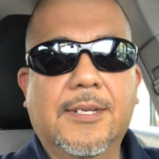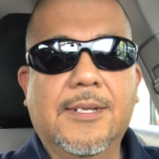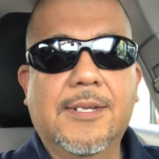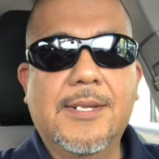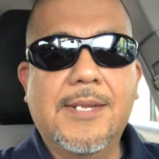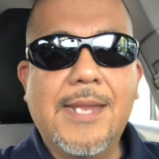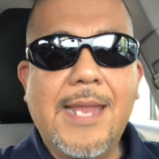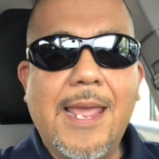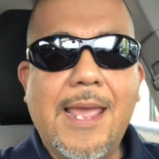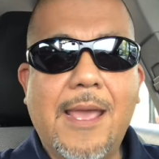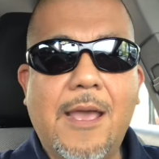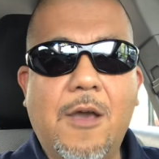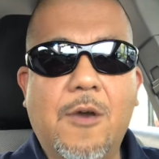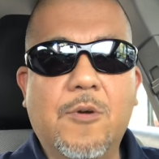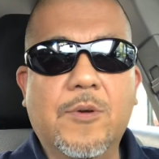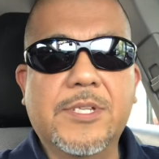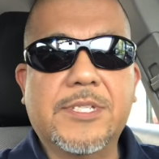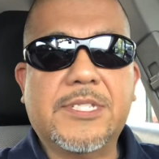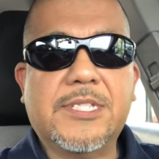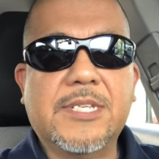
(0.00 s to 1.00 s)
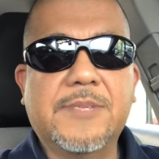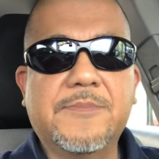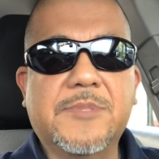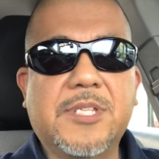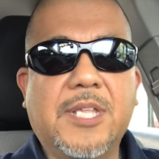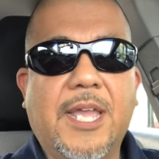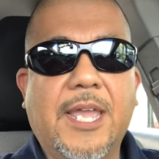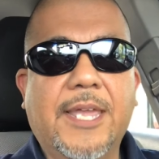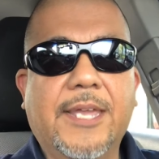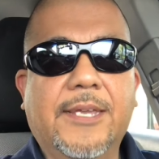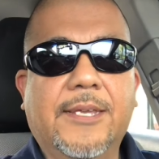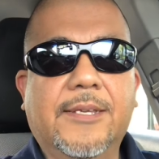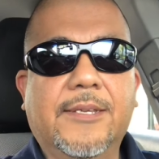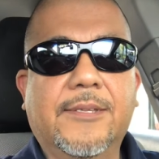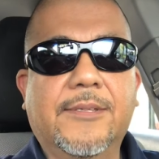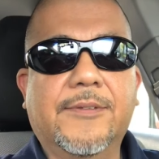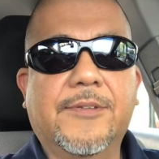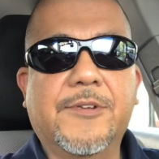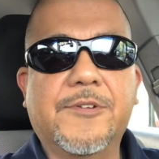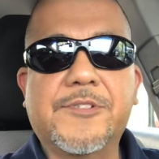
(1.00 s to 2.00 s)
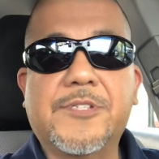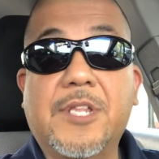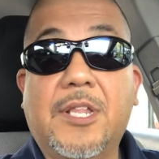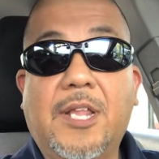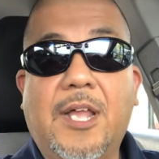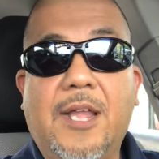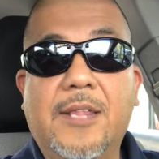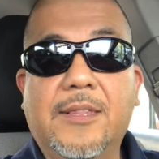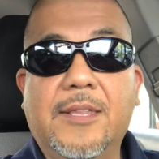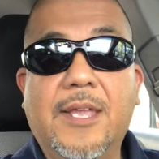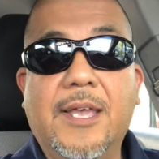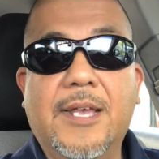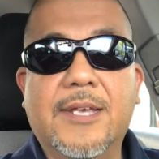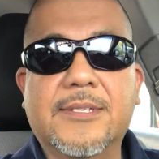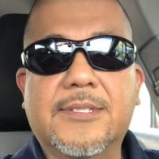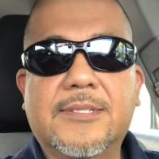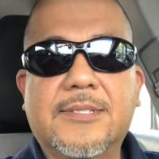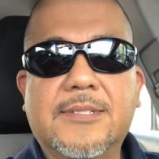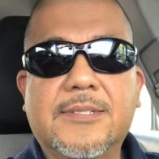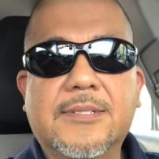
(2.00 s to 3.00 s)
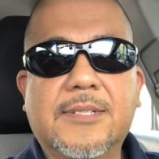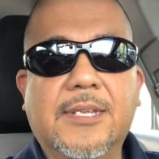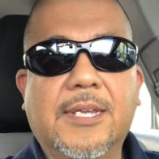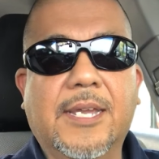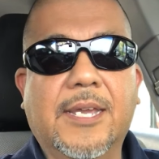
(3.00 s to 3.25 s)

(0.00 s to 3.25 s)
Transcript: Now it seems like there's a lot less,